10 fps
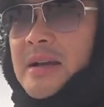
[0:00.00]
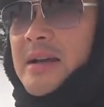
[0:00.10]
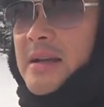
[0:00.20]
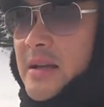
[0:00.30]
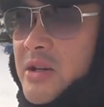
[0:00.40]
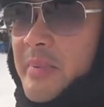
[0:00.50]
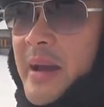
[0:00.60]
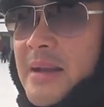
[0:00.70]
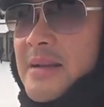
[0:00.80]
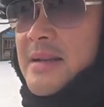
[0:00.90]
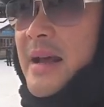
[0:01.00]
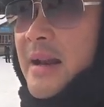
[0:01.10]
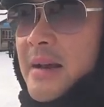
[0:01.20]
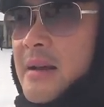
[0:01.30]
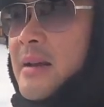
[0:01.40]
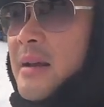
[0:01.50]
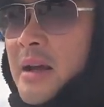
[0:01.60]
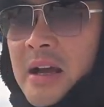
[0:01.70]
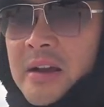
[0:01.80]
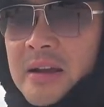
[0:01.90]
in Japan is that
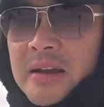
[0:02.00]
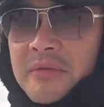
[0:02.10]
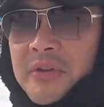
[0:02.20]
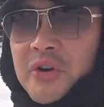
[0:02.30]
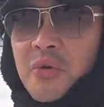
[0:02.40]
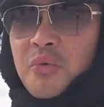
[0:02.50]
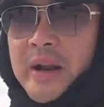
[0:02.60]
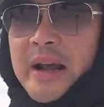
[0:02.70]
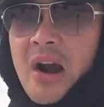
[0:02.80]
if you don't rent a